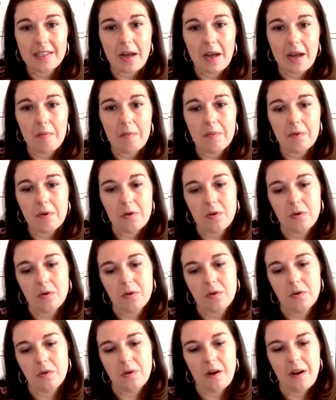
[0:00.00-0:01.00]
some
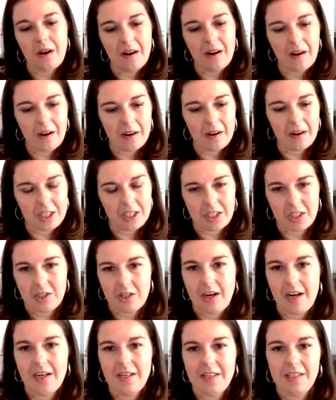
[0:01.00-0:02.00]
who are just
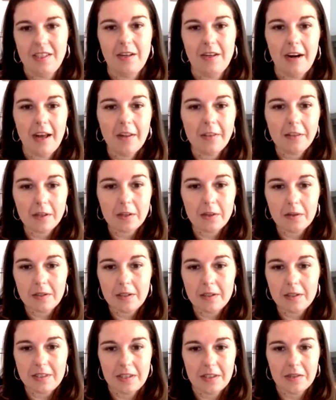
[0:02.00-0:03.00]
trying to start out their
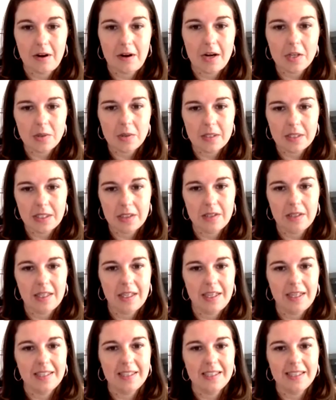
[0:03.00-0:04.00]
careers as graduate
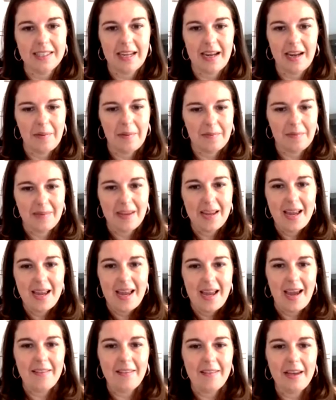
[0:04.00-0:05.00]
students um,
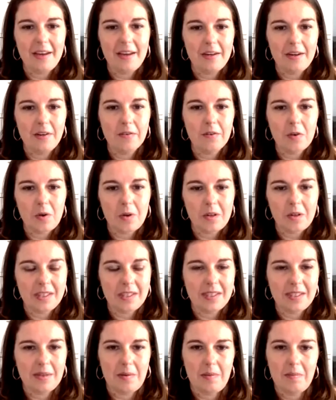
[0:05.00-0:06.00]
and then of course
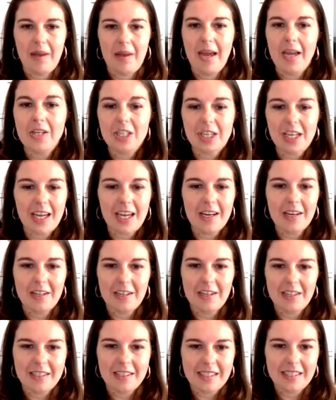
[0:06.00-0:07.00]
some
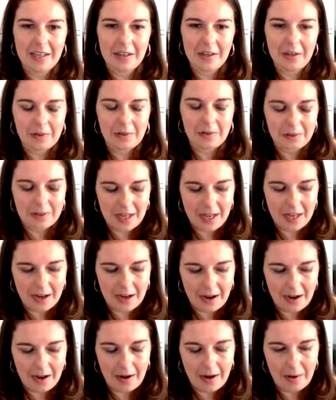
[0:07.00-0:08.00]
educators
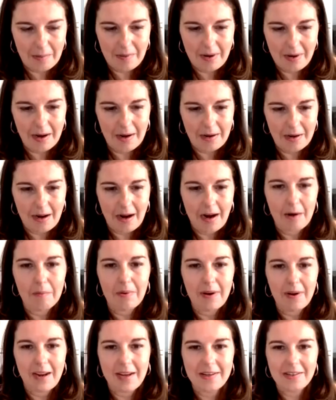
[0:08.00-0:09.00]
including um, our, our
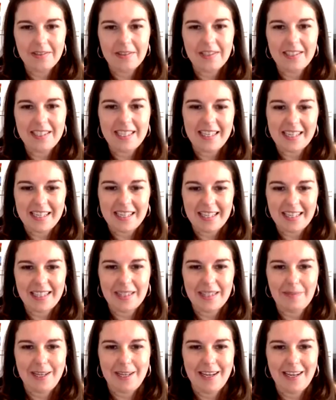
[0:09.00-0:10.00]
brand new dean at
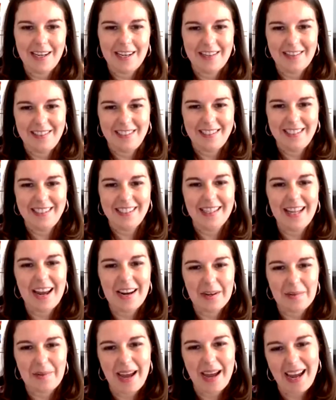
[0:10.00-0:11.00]
GSPIA Carissa
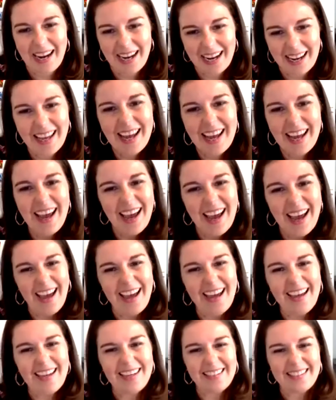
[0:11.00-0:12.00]
Slotterback mm-hmm.
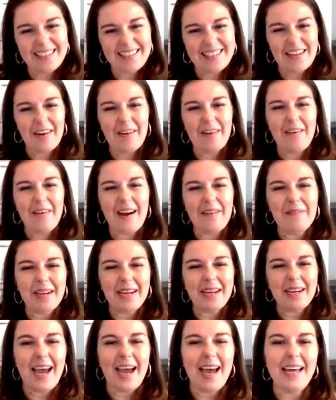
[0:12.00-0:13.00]
and so i'm
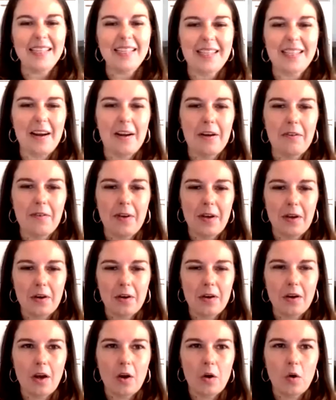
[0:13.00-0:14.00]
going to ask kind of a,
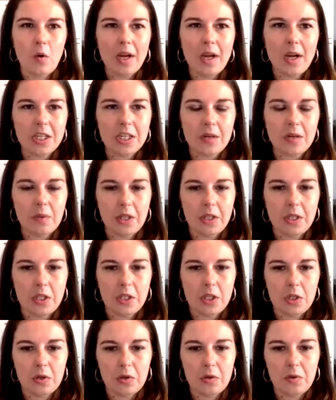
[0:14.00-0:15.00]
a question with
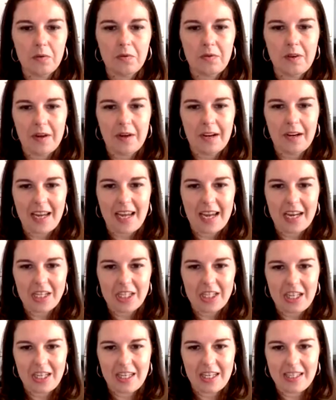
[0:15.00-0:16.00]
two
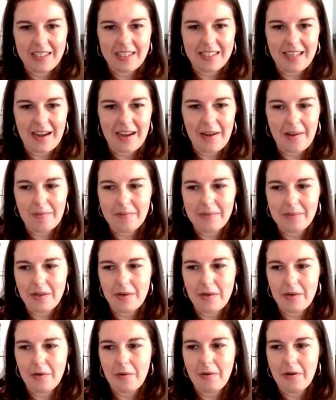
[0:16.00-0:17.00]
variations um, okay.
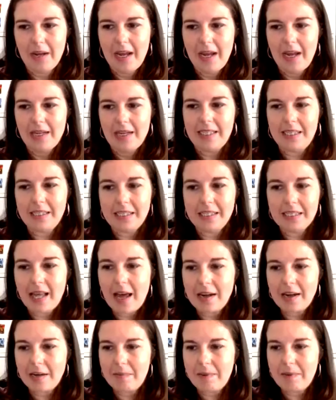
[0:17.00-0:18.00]
so Dean
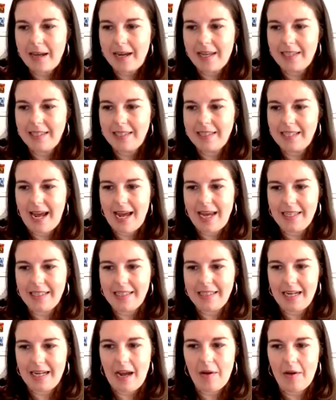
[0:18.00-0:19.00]
Slotterback has
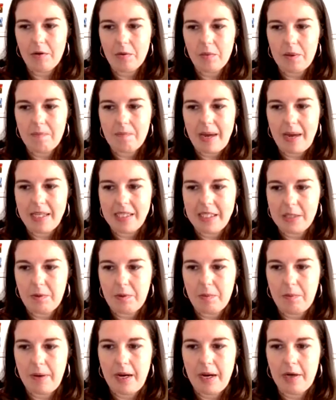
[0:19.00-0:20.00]
asked, how do we best
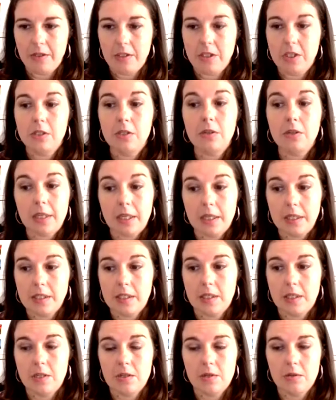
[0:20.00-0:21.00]
prepare students
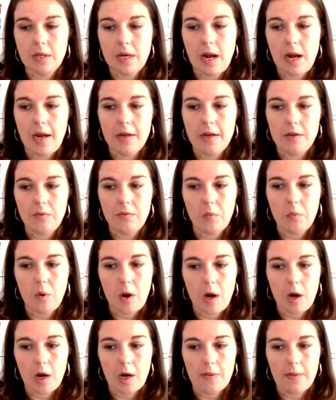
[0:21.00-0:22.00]
to do the kind of
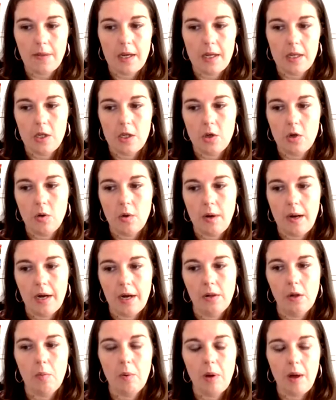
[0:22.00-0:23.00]
work that you and
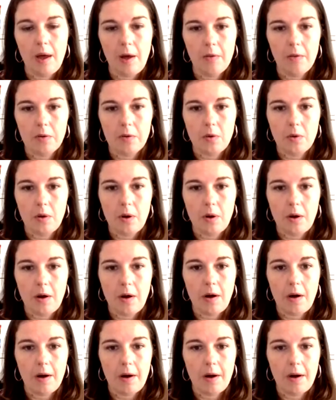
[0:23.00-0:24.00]
Global Health Corps
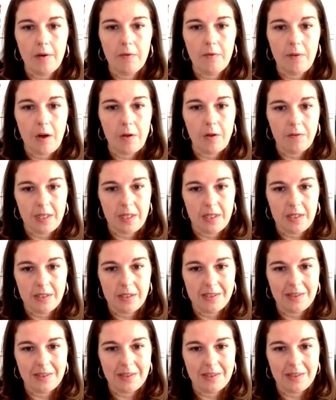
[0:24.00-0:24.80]
are involved in?